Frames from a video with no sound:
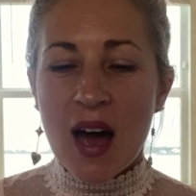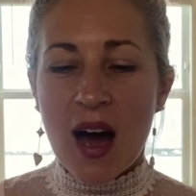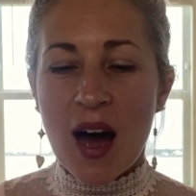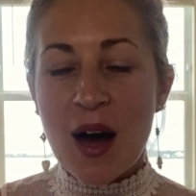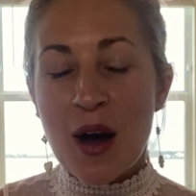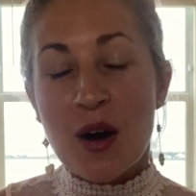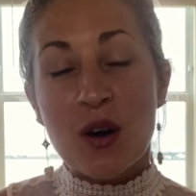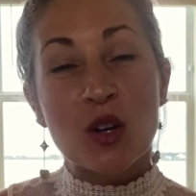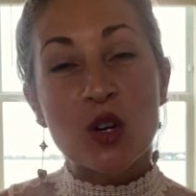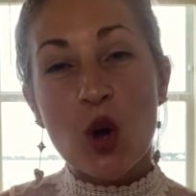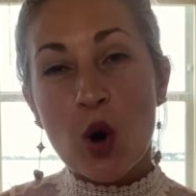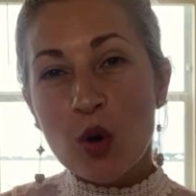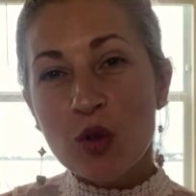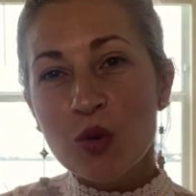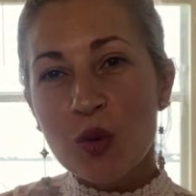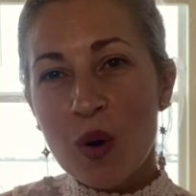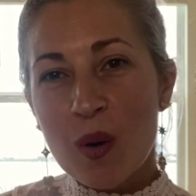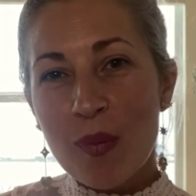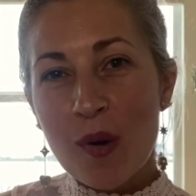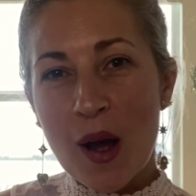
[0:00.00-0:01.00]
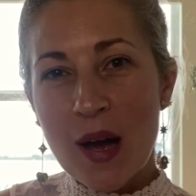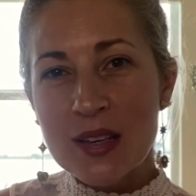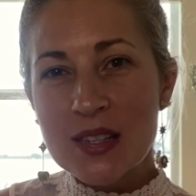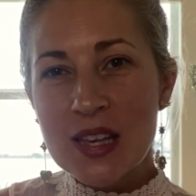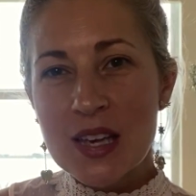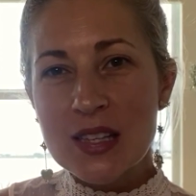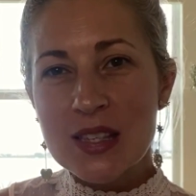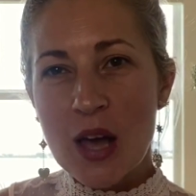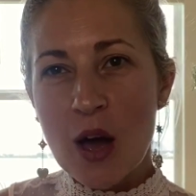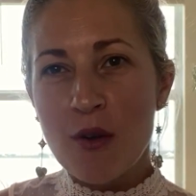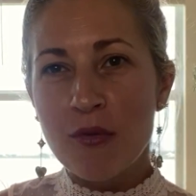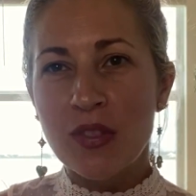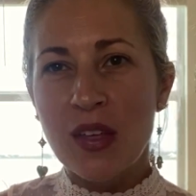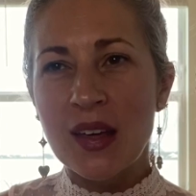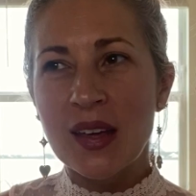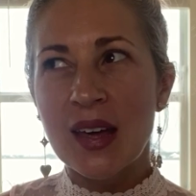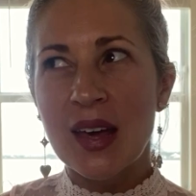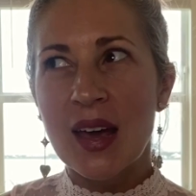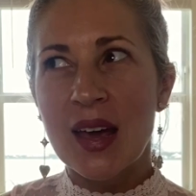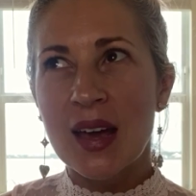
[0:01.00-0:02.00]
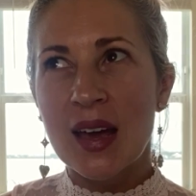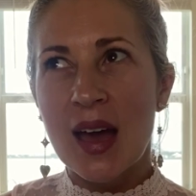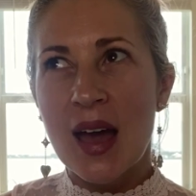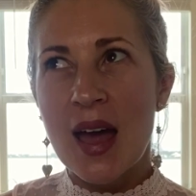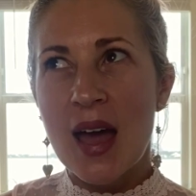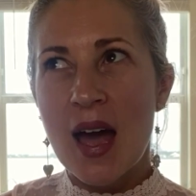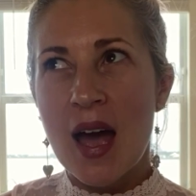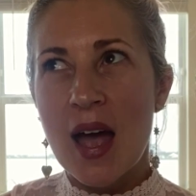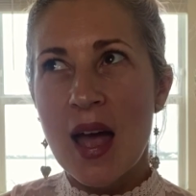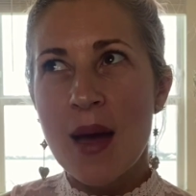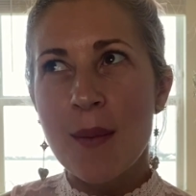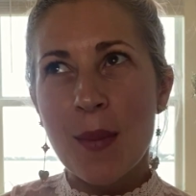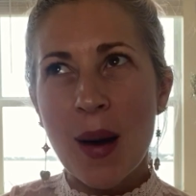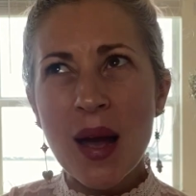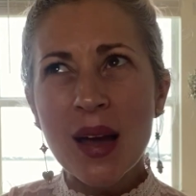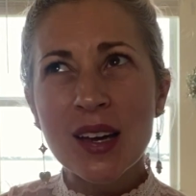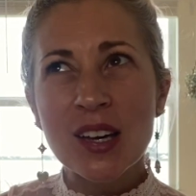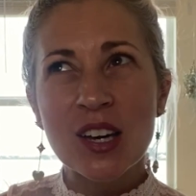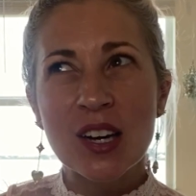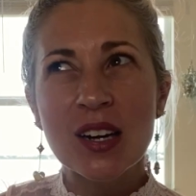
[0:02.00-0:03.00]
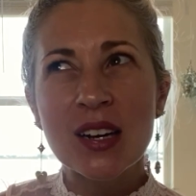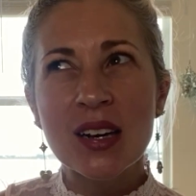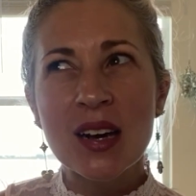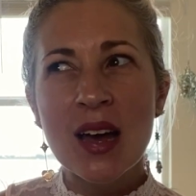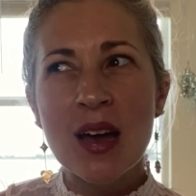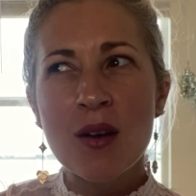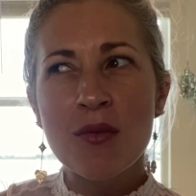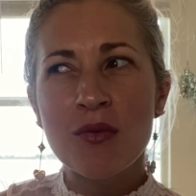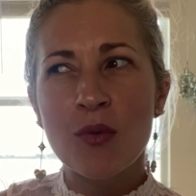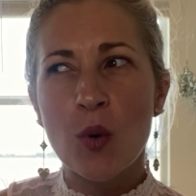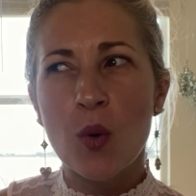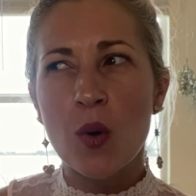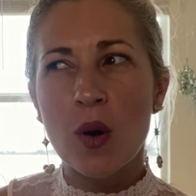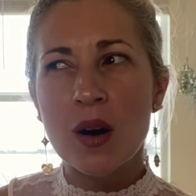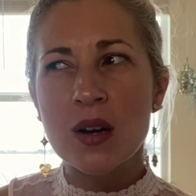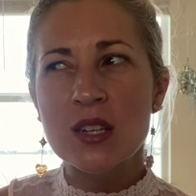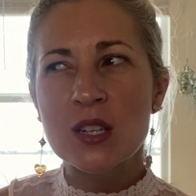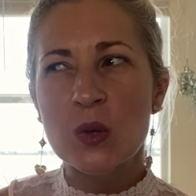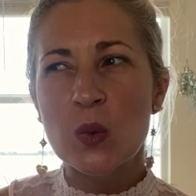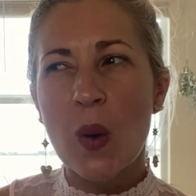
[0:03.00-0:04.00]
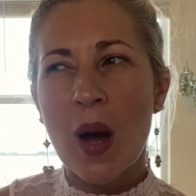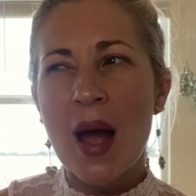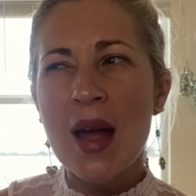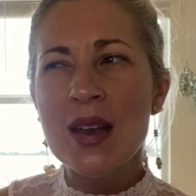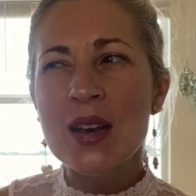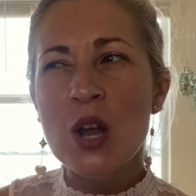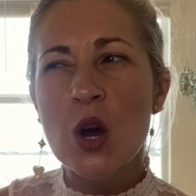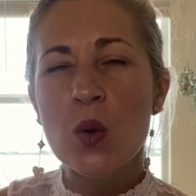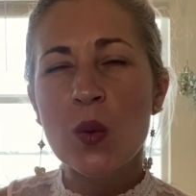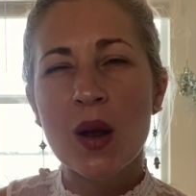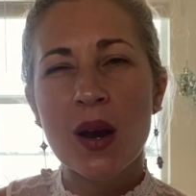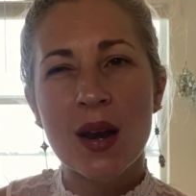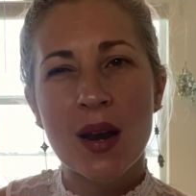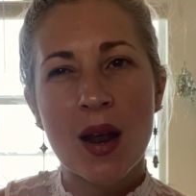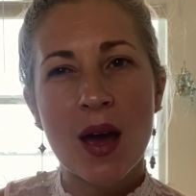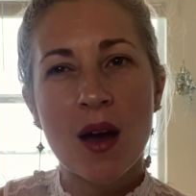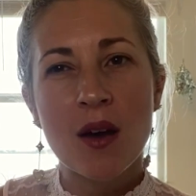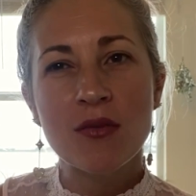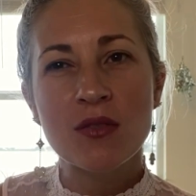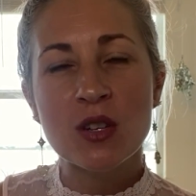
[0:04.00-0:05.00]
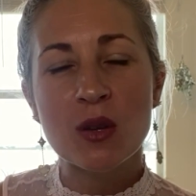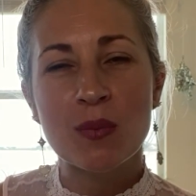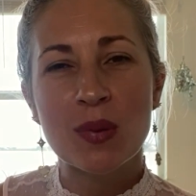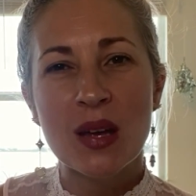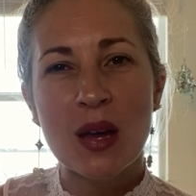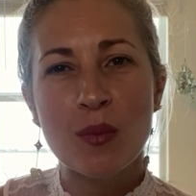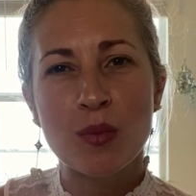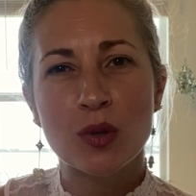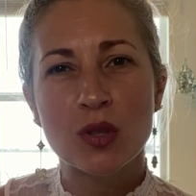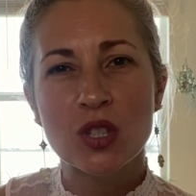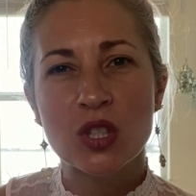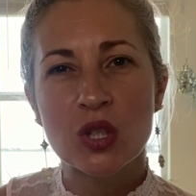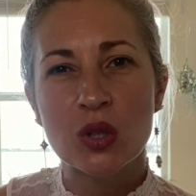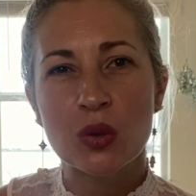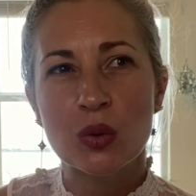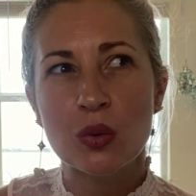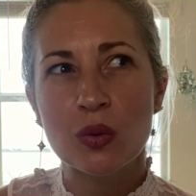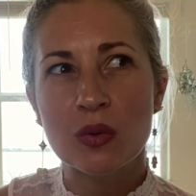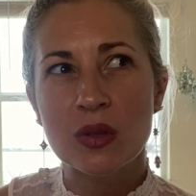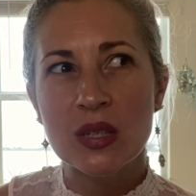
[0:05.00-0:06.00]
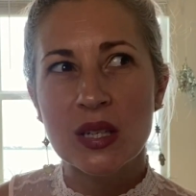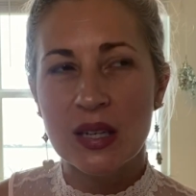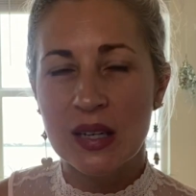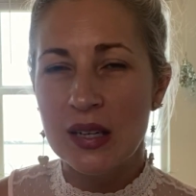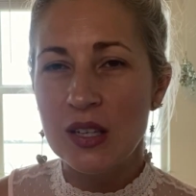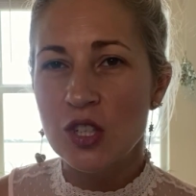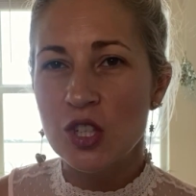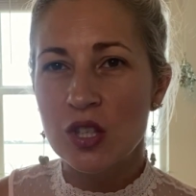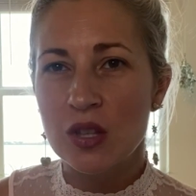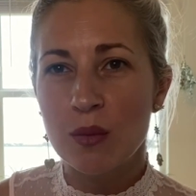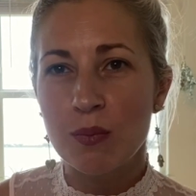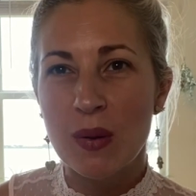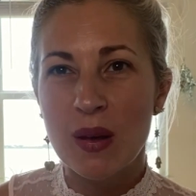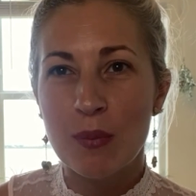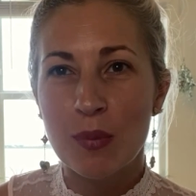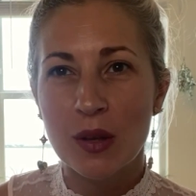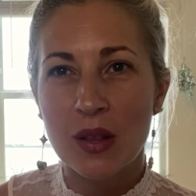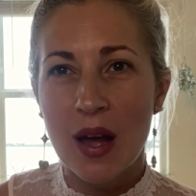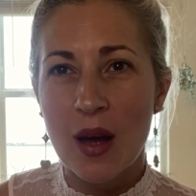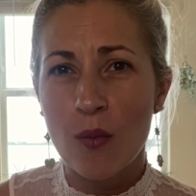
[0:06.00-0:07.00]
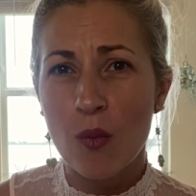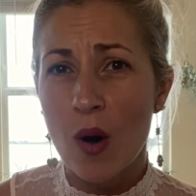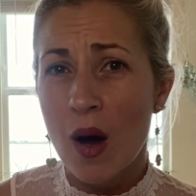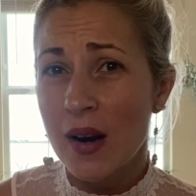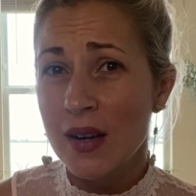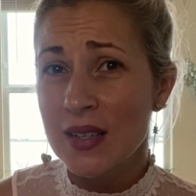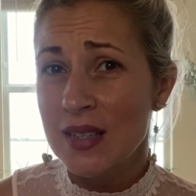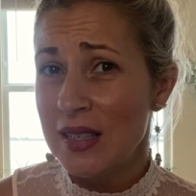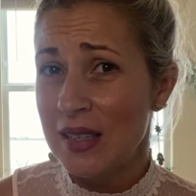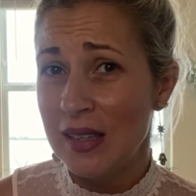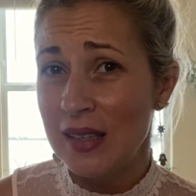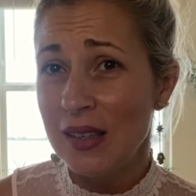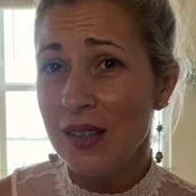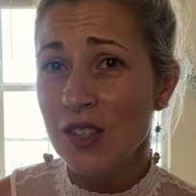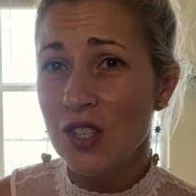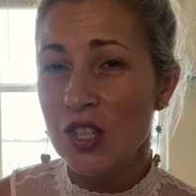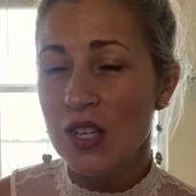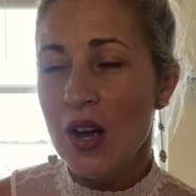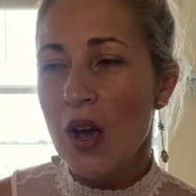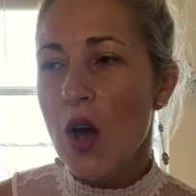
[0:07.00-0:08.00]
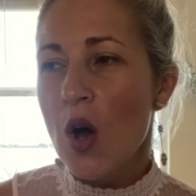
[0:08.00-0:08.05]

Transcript: go through a process of thinking, am I good enough, or do I know enough to be able to teach the people I want to teach?